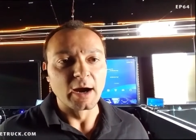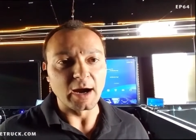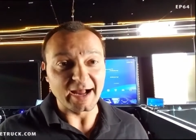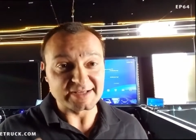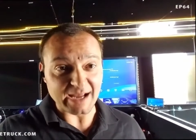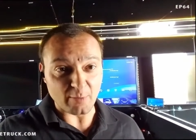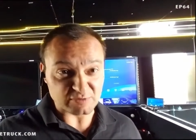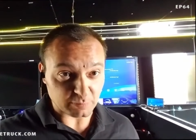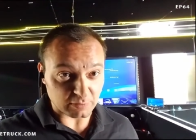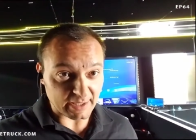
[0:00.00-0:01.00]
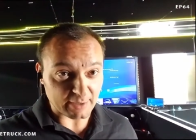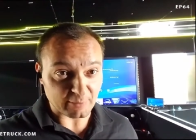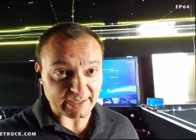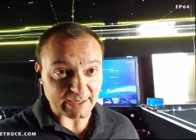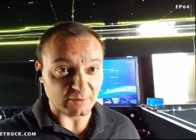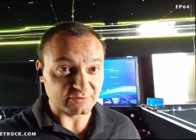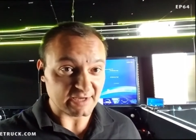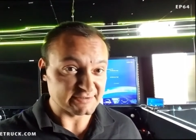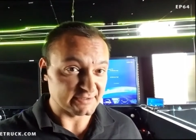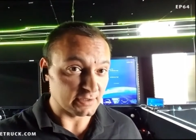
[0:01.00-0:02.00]
Uh, as I was playing right now and
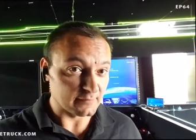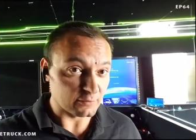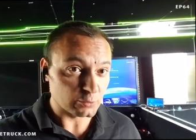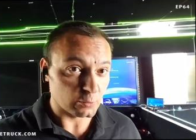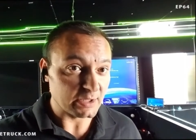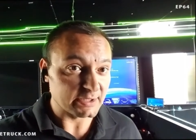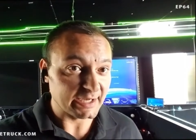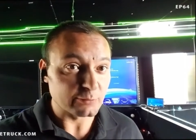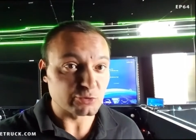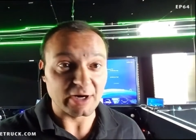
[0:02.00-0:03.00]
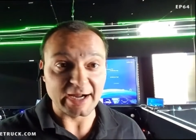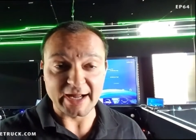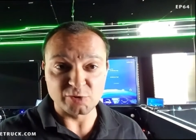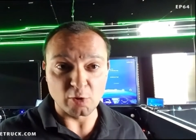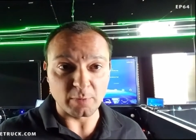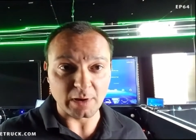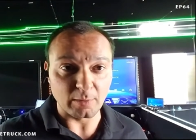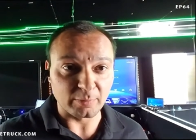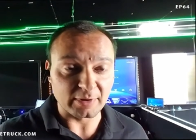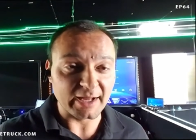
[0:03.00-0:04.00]
testing in the virtual reality game truck, I had no
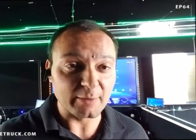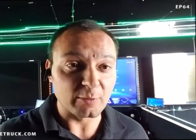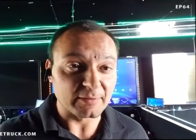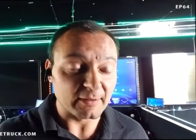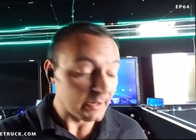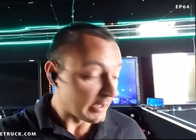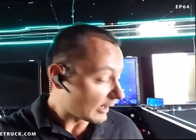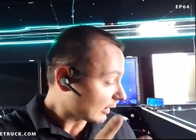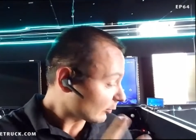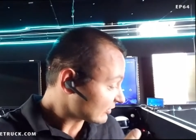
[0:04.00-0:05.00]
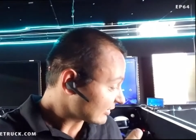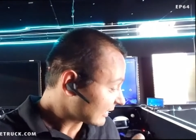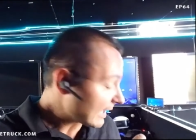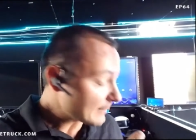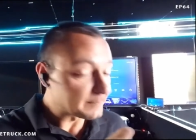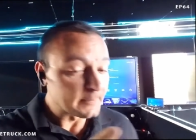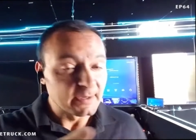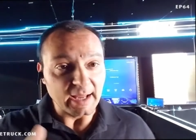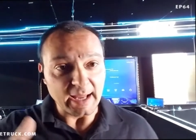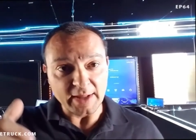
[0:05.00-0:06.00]
problem playing with it, uh, with the game.
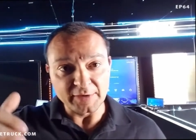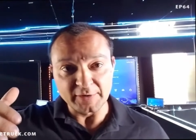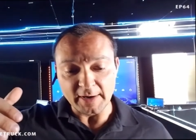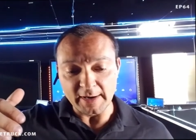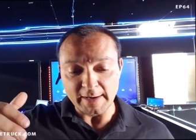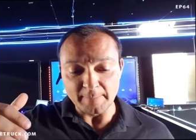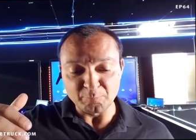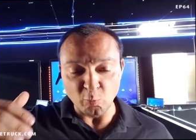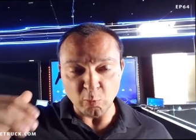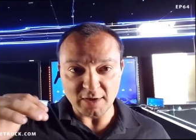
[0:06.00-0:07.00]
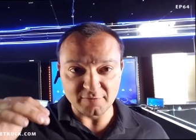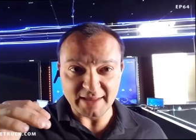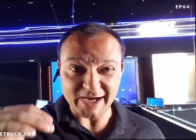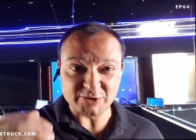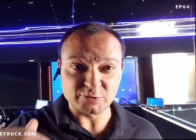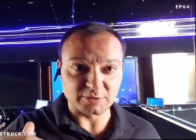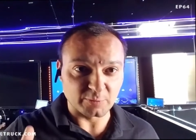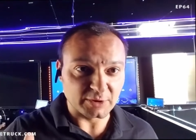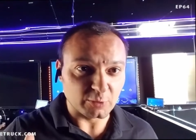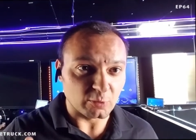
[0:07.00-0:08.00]
And uh, one of the actually
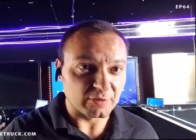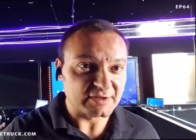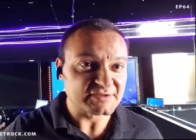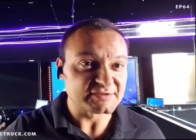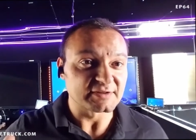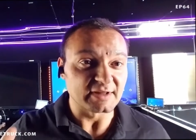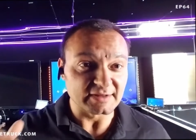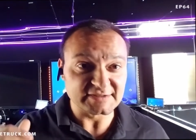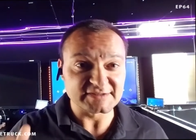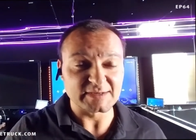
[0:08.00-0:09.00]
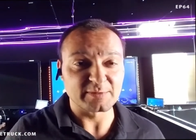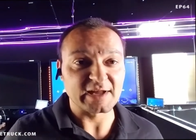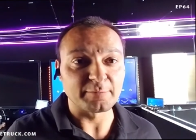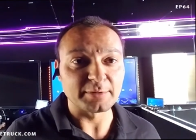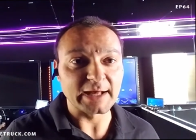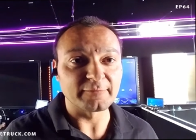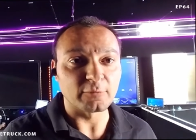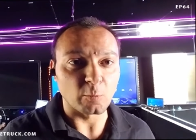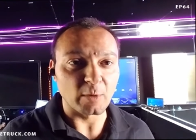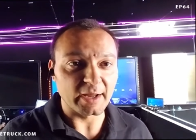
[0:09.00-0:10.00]
really cool things is, and this is something I've planned
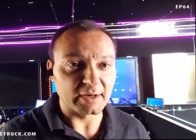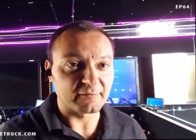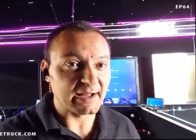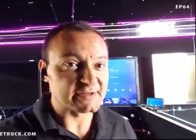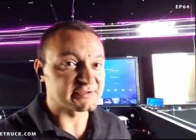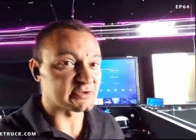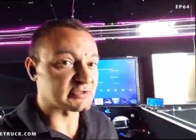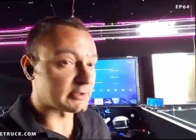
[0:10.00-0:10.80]
for way in advance, there's a